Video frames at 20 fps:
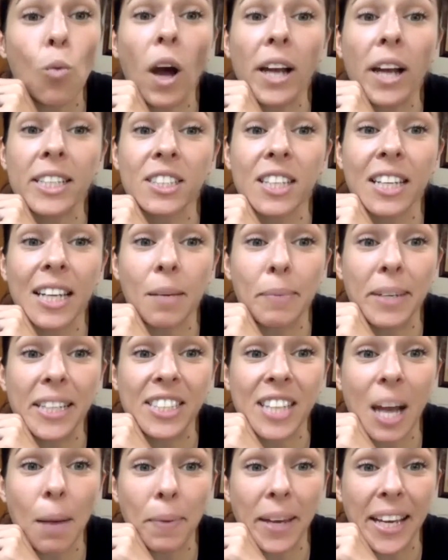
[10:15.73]
What is going to be
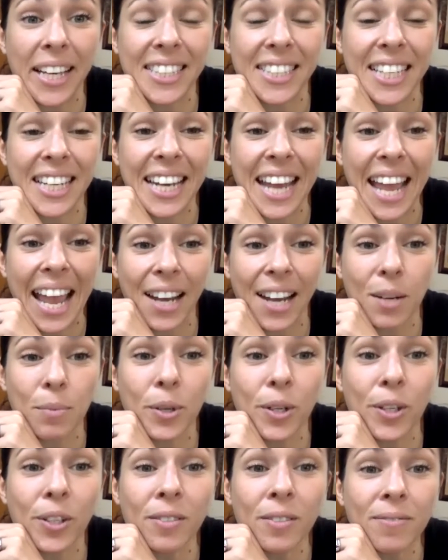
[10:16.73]
jumping? Is it an
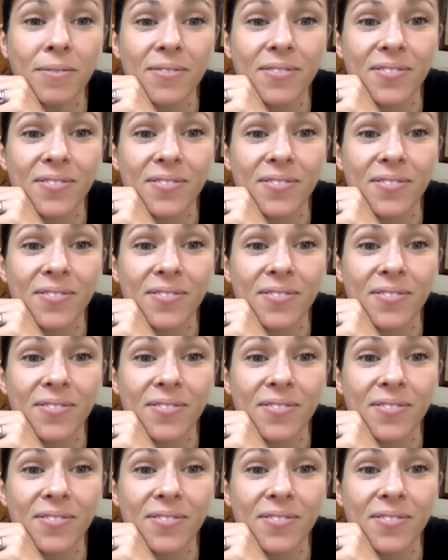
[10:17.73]
animal?